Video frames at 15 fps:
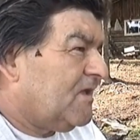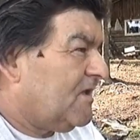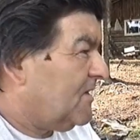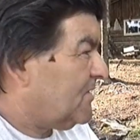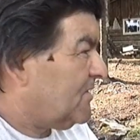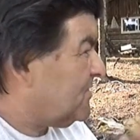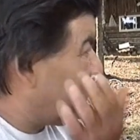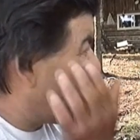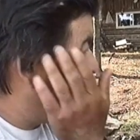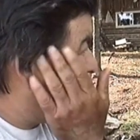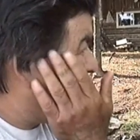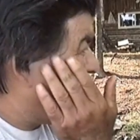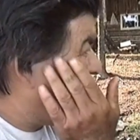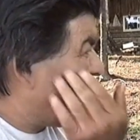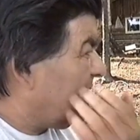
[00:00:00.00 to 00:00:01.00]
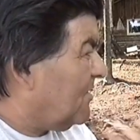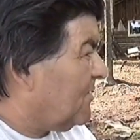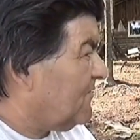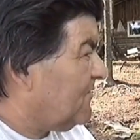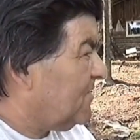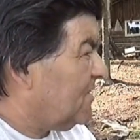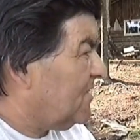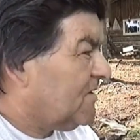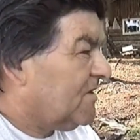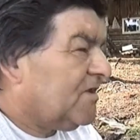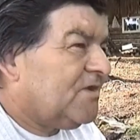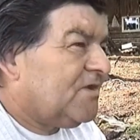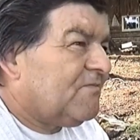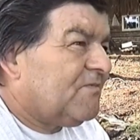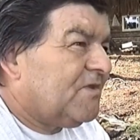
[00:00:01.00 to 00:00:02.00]
And she said that our real
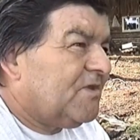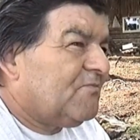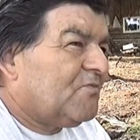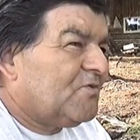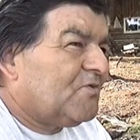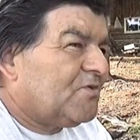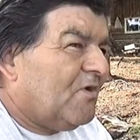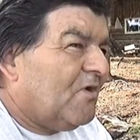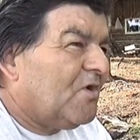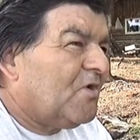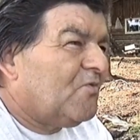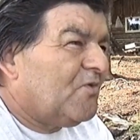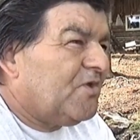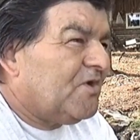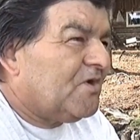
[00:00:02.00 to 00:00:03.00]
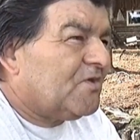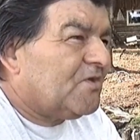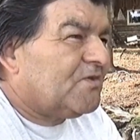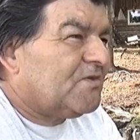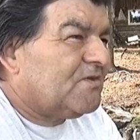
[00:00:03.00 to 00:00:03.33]
native name was Aguias.